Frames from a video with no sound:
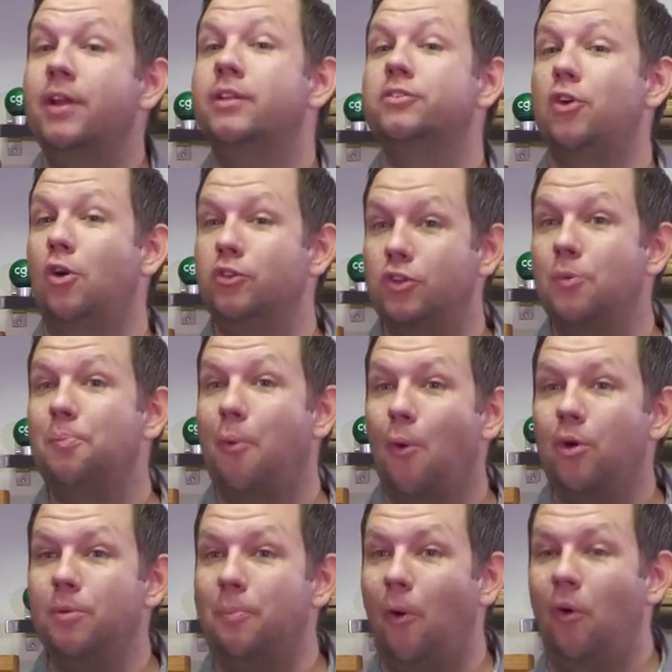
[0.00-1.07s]
and it's also
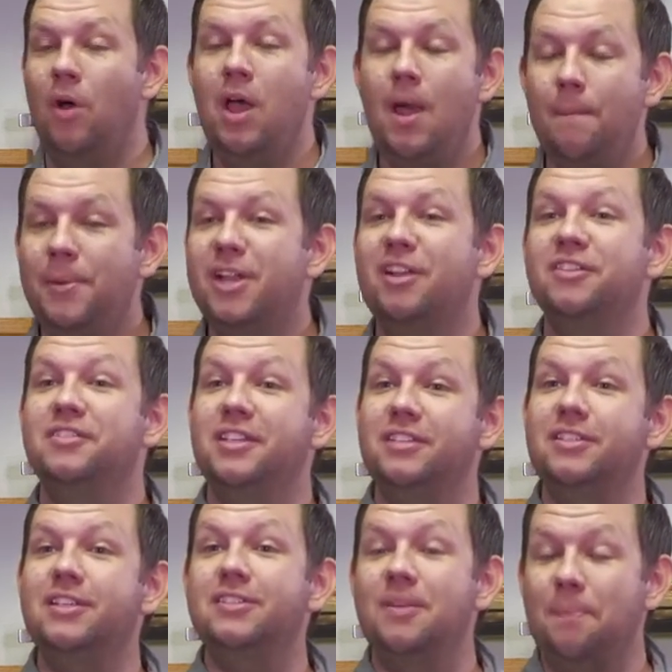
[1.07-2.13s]
portable because
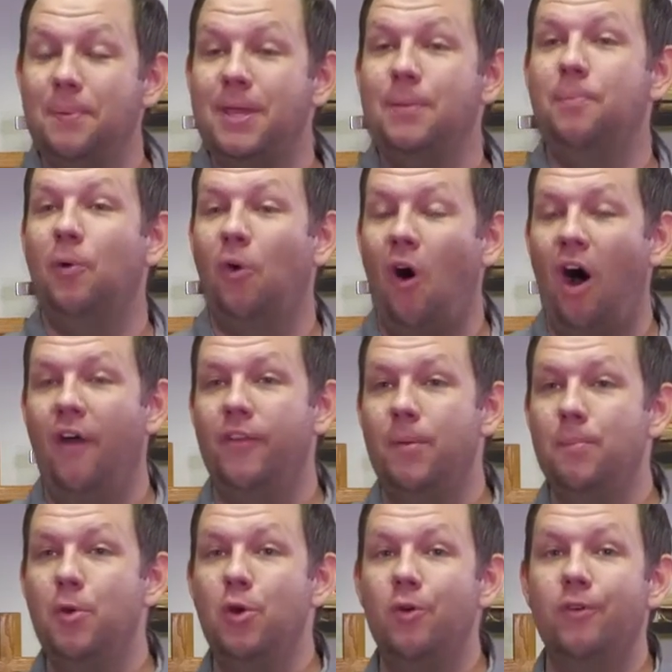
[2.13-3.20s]
this is a people on
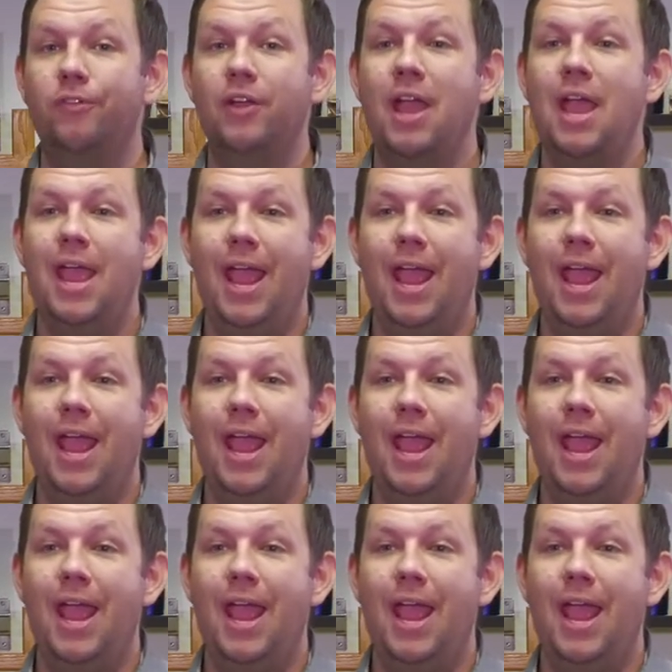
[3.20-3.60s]
the move.